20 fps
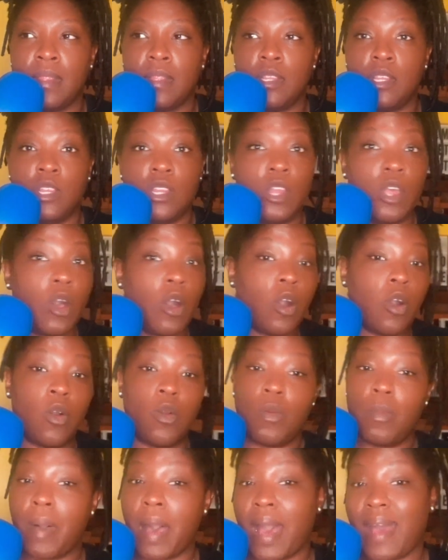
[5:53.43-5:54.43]

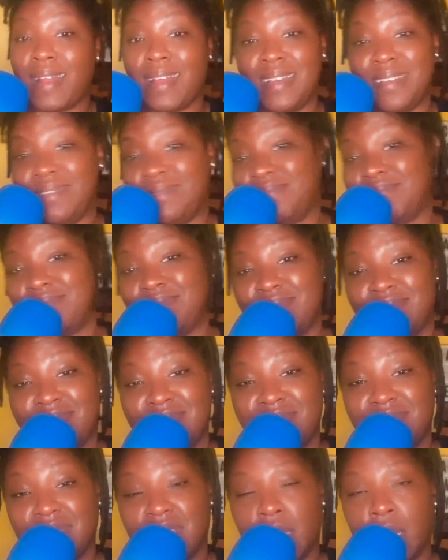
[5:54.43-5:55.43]
Nobody
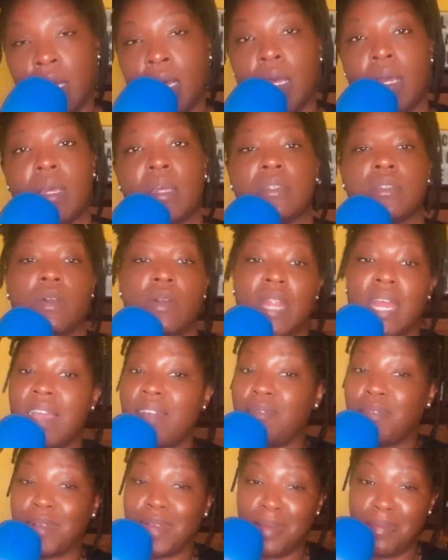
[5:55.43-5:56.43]
is going
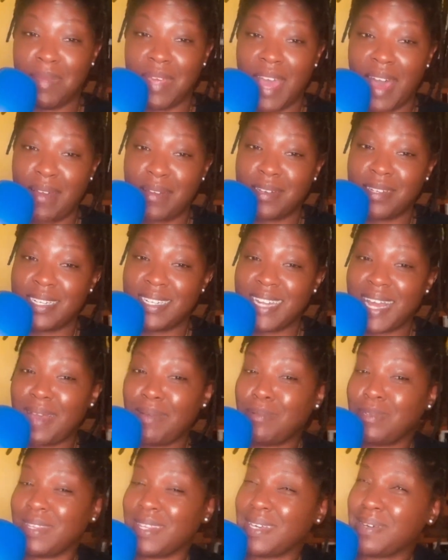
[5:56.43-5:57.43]
to ever get me out on a
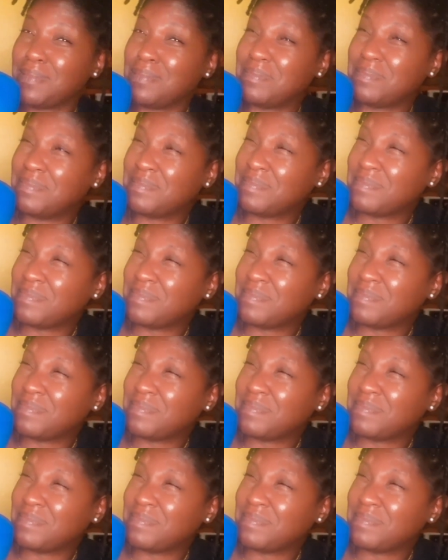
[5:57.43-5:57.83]
date with them